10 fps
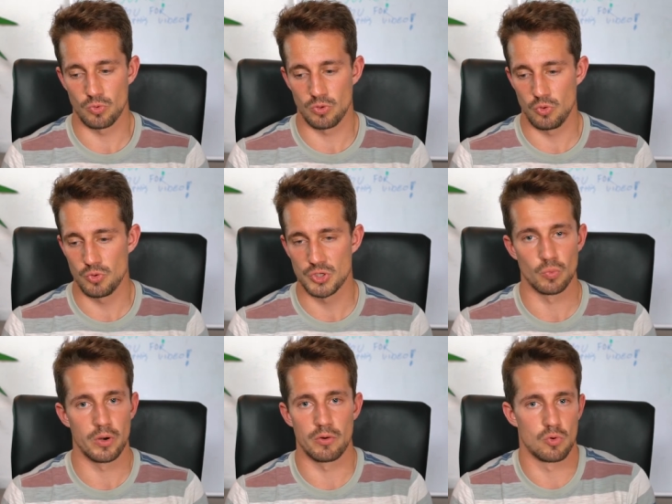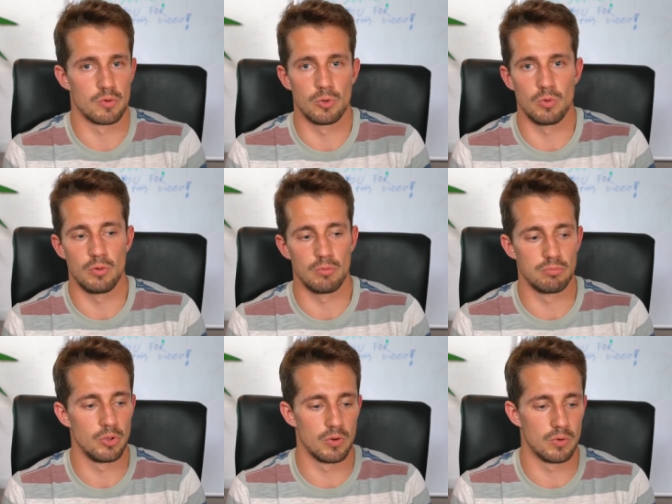used to wear normal,
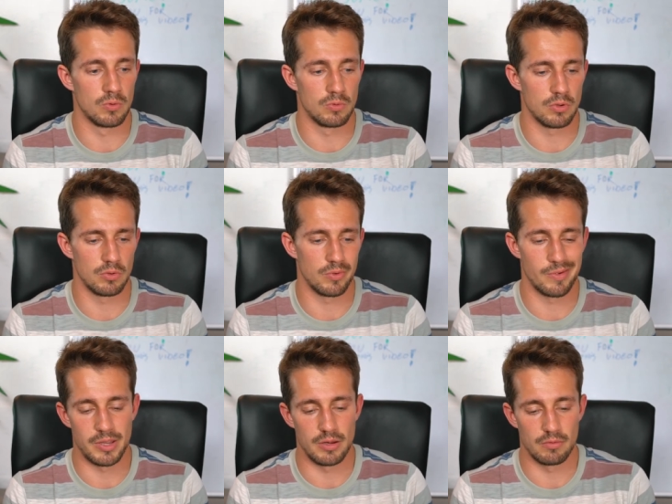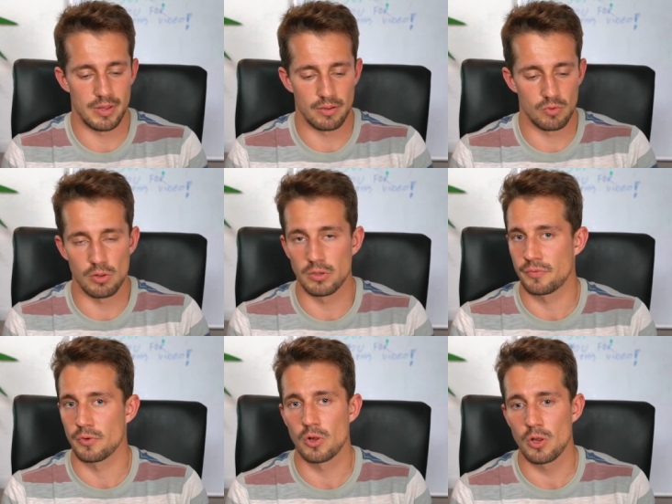you know, I mean, like
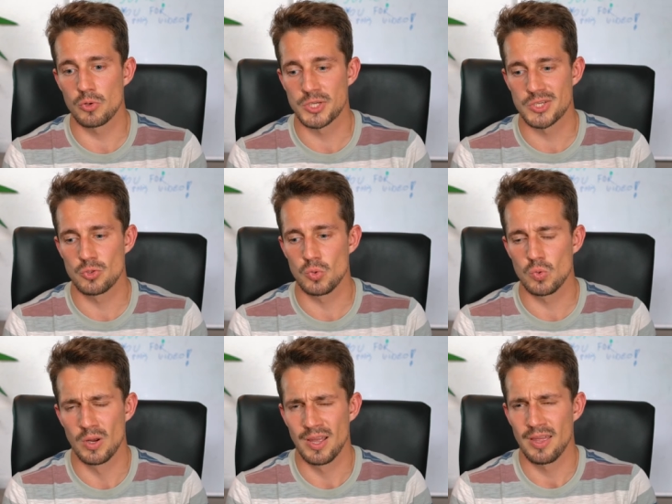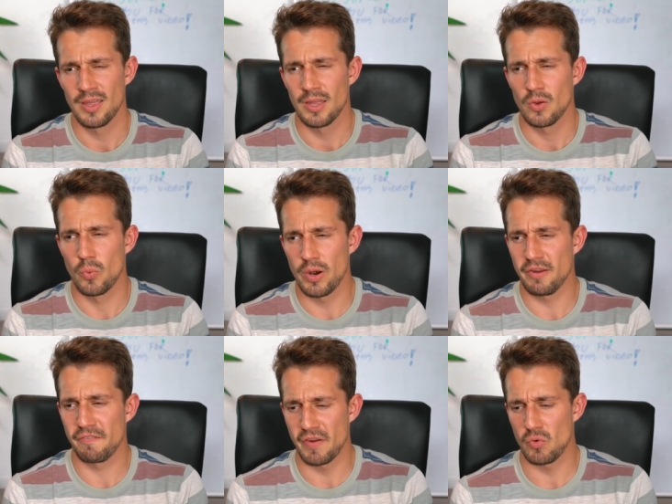colorful clothes to
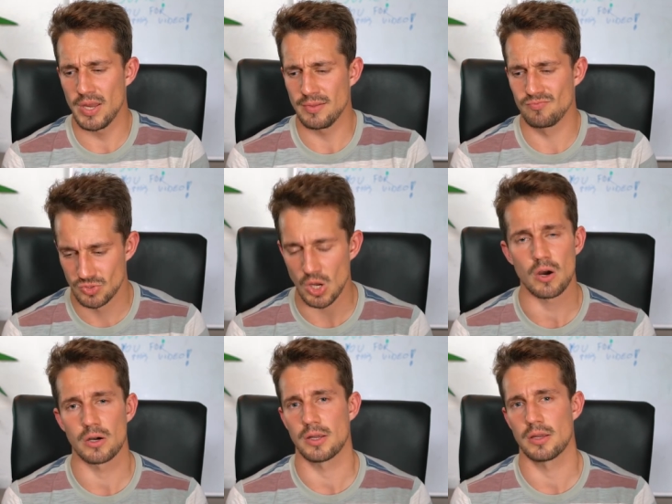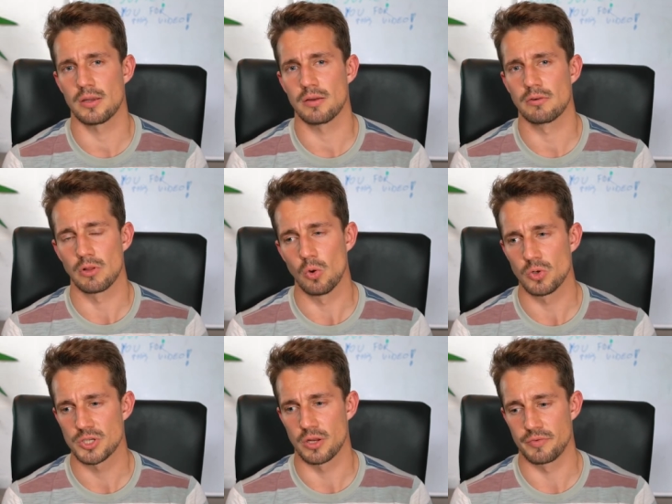wearing very dark
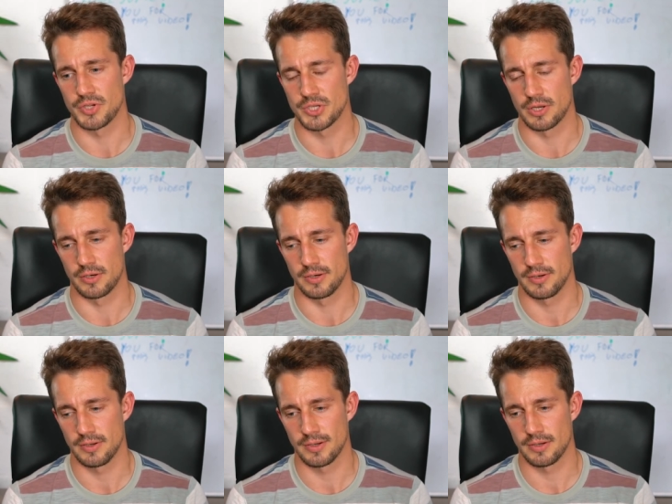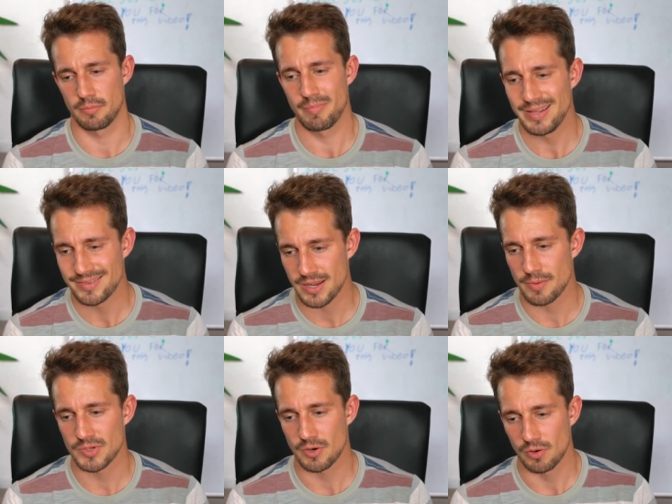clothes all of a sudden. Uh, many
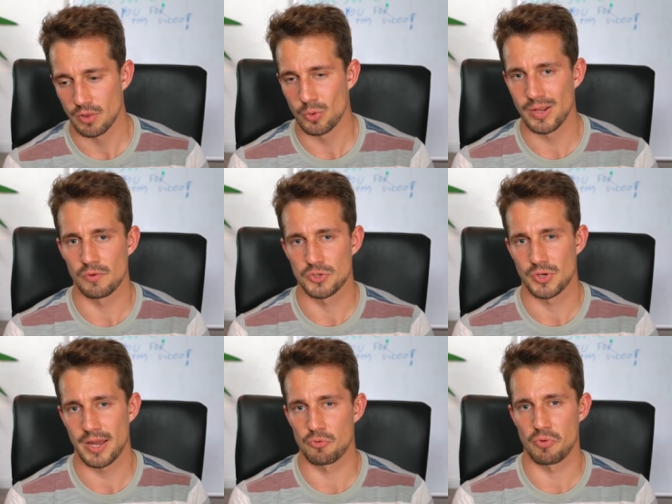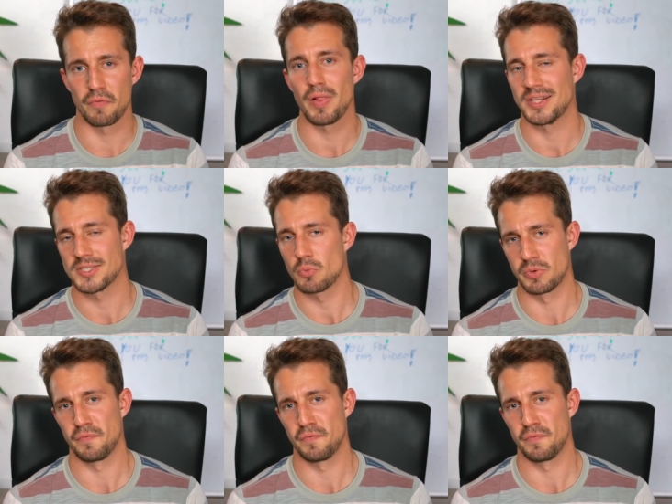times our clothing also kind of reflects how we're